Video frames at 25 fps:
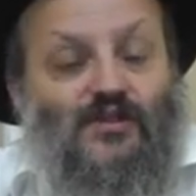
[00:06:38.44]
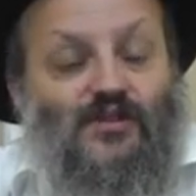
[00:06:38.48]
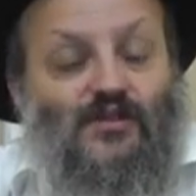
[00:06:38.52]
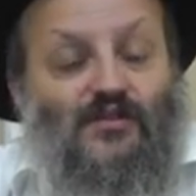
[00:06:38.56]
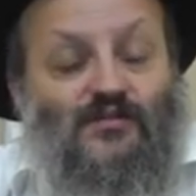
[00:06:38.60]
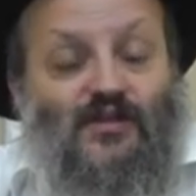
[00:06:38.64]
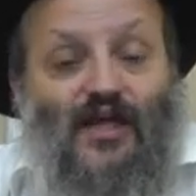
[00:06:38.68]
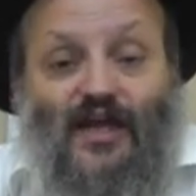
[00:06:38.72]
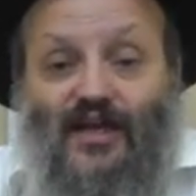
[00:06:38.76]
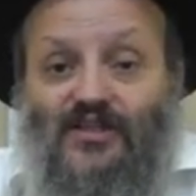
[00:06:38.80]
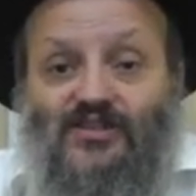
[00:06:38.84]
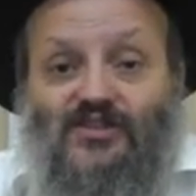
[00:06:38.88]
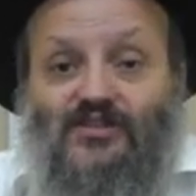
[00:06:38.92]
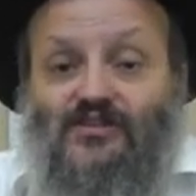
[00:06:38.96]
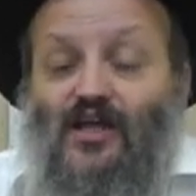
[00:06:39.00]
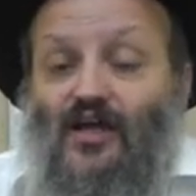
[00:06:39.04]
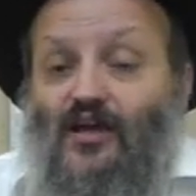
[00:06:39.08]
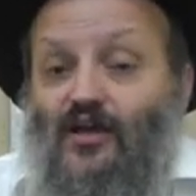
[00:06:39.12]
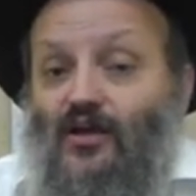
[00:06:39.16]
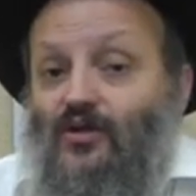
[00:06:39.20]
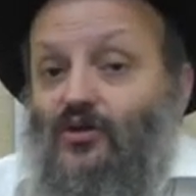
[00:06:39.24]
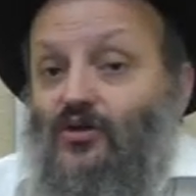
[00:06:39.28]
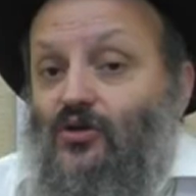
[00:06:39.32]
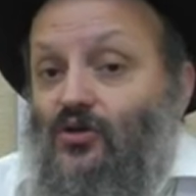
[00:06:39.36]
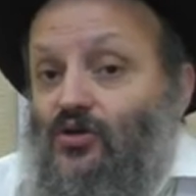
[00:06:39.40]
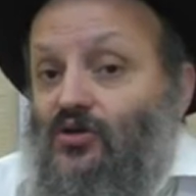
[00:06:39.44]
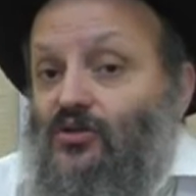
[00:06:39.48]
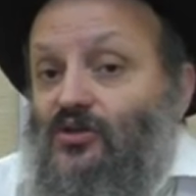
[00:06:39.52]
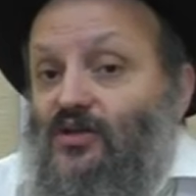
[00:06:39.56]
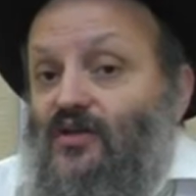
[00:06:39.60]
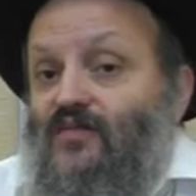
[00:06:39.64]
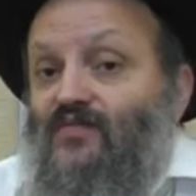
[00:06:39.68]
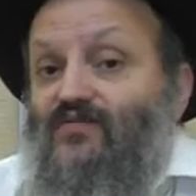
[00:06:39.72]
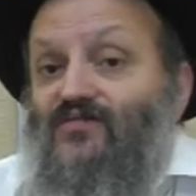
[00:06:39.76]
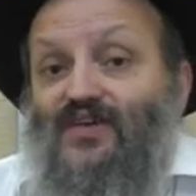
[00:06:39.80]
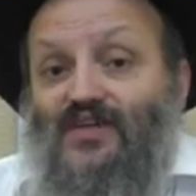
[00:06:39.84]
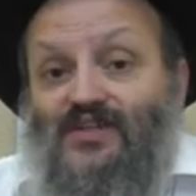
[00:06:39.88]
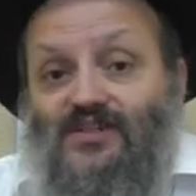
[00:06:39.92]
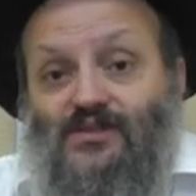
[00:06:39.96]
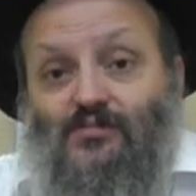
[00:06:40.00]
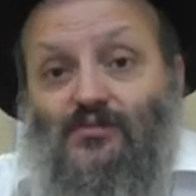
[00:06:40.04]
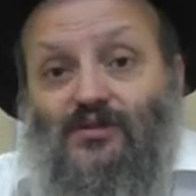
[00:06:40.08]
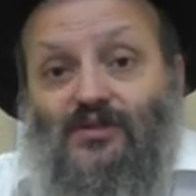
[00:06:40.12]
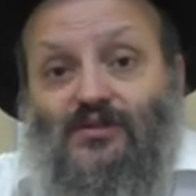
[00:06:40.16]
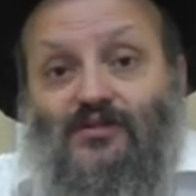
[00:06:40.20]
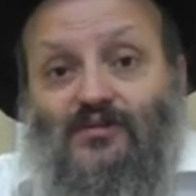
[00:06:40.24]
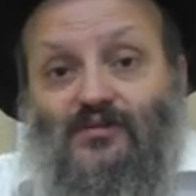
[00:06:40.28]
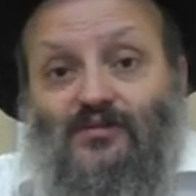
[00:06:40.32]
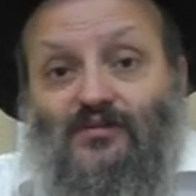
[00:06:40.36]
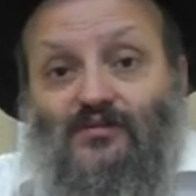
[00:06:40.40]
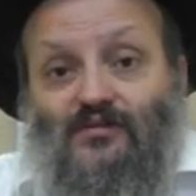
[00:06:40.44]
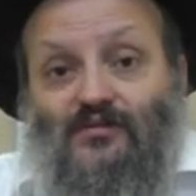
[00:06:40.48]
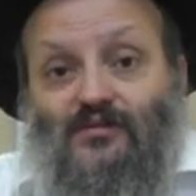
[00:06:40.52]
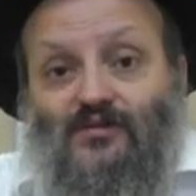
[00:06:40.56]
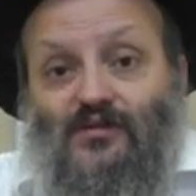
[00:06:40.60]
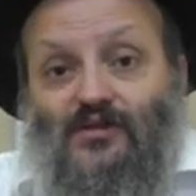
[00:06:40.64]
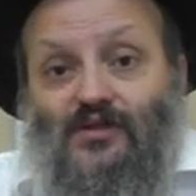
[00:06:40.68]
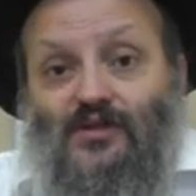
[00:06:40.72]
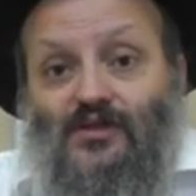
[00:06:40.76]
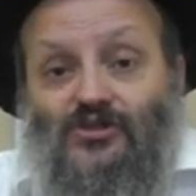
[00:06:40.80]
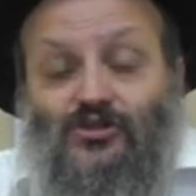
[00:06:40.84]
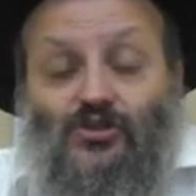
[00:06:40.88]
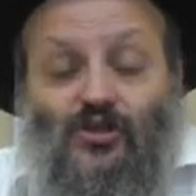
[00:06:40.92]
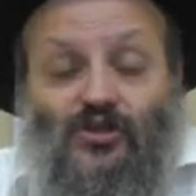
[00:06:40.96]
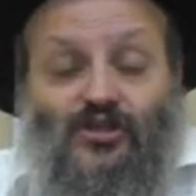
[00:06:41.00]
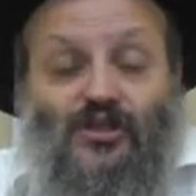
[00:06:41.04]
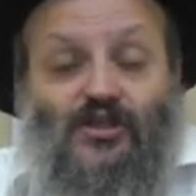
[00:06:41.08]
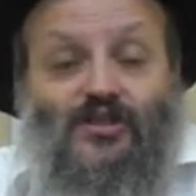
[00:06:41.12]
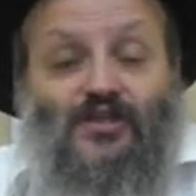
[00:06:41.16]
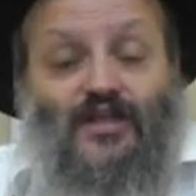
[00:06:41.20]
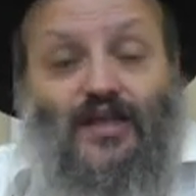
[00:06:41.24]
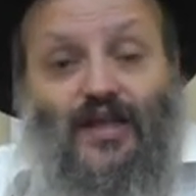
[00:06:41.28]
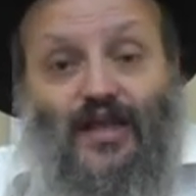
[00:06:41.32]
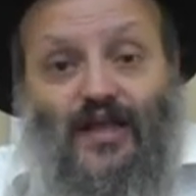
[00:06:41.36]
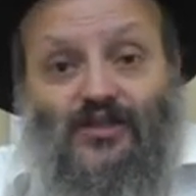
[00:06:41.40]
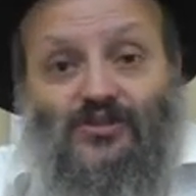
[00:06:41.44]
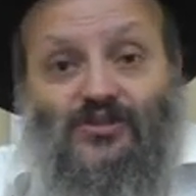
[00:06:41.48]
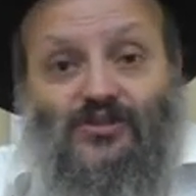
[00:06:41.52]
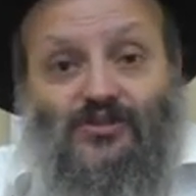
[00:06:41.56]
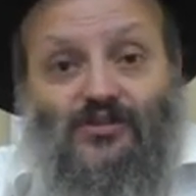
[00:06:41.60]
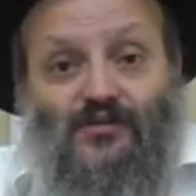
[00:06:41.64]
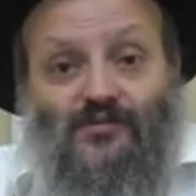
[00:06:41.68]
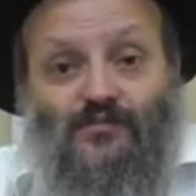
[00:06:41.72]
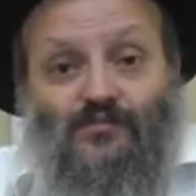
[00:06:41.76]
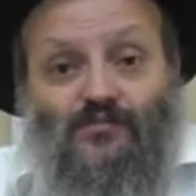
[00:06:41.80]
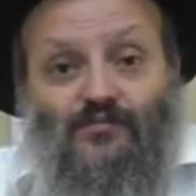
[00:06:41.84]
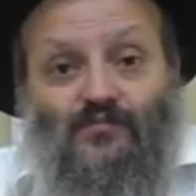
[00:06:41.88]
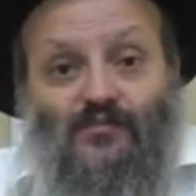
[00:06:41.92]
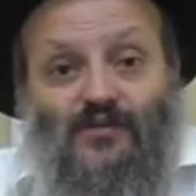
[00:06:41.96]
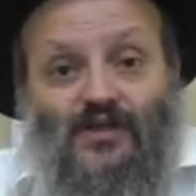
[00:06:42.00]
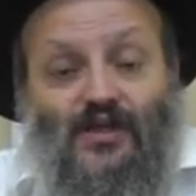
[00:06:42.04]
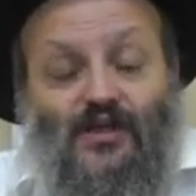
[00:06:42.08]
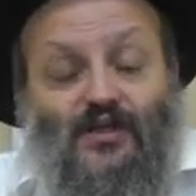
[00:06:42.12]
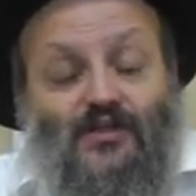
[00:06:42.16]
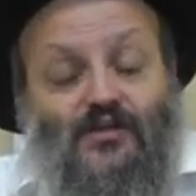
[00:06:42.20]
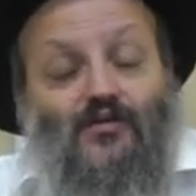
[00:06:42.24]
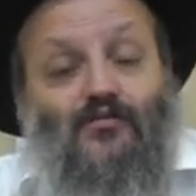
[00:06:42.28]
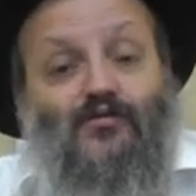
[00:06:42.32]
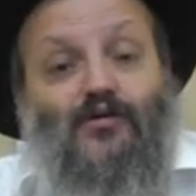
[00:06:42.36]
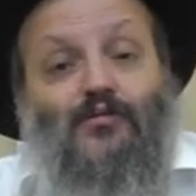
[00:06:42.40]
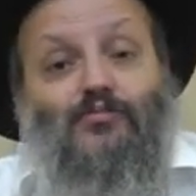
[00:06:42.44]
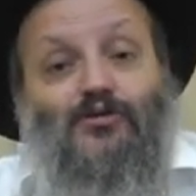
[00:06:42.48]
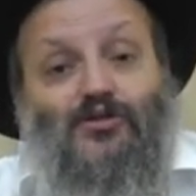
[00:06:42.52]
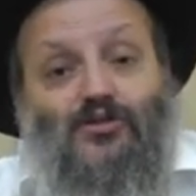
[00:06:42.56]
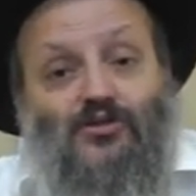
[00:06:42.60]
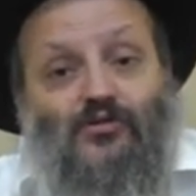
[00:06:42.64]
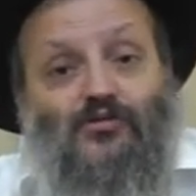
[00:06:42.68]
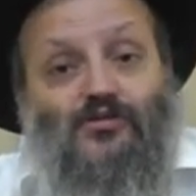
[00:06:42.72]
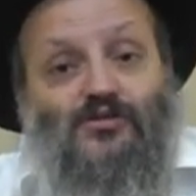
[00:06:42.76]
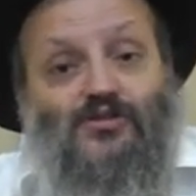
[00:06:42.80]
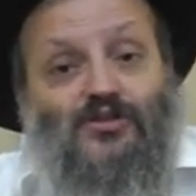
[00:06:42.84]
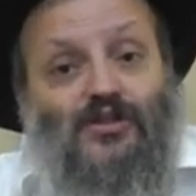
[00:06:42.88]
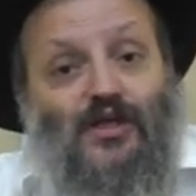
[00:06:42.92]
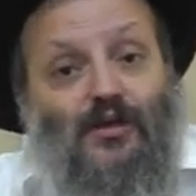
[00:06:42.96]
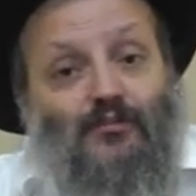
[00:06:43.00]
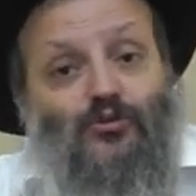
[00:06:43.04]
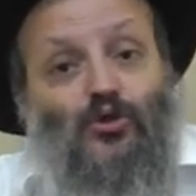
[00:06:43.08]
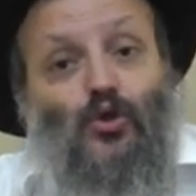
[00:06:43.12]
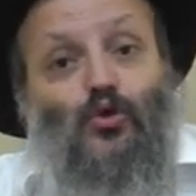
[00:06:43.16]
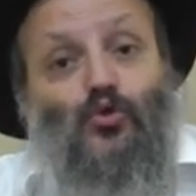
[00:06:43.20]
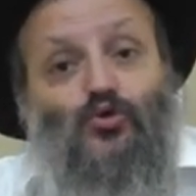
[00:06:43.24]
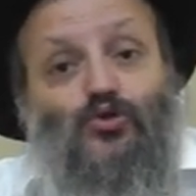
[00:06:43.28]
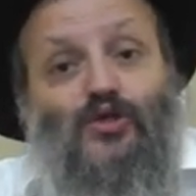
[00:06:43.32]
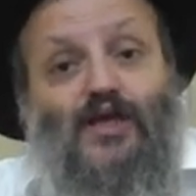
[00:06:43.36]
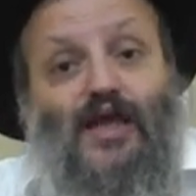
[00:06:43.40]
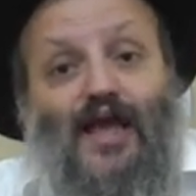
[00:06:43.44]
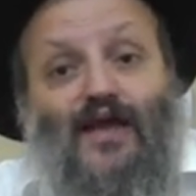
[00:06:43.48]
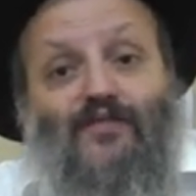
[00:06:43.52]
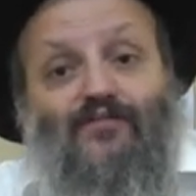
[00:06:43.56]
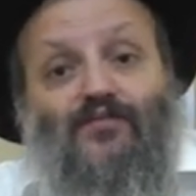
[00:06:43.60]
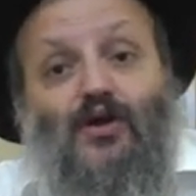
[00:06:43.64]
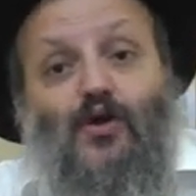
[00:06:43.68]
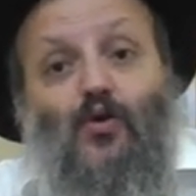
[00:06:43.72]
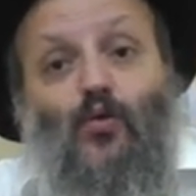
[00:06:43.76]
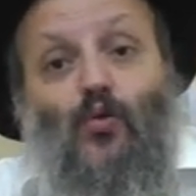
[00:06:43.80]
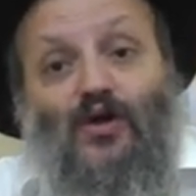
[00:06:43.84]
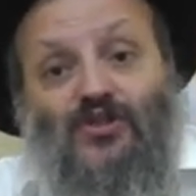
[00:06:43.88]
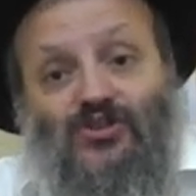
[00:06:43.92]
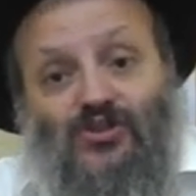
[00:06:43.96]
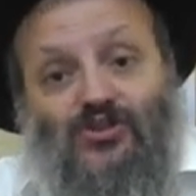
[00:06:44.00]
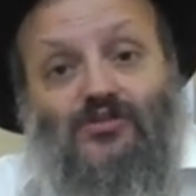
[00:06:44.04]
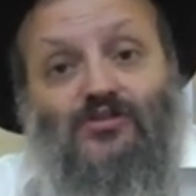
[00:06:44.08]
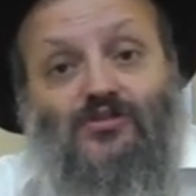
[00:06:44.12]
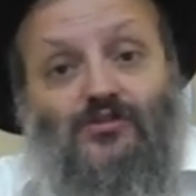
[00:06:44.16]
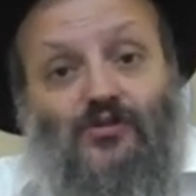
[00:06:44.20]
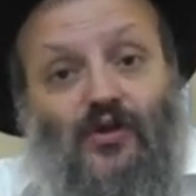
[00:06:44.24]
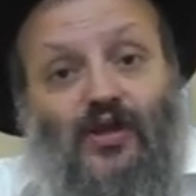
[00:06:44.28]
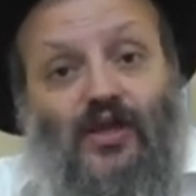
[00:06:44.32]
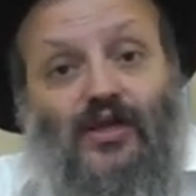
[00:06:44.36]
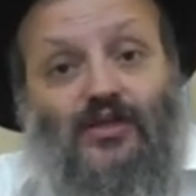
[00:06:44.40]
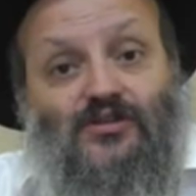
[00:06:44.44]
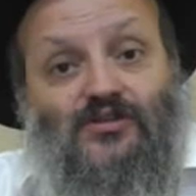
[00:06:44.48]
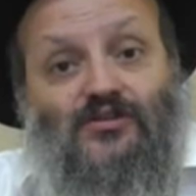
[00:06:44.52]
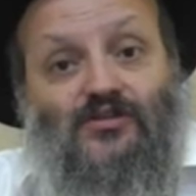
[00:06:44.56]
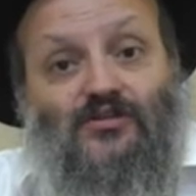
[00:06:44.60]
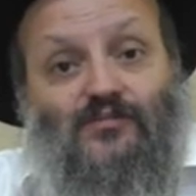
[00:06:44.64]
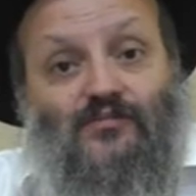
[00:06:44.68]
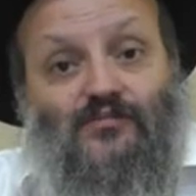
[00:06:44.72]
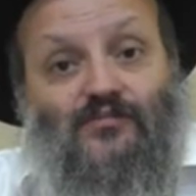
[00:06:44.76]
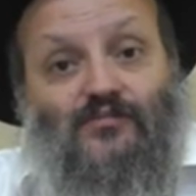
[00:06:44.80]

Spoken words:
that it's not a good investment. So he didn't ask. The Rebbe turns to him, don't you have a question to ask?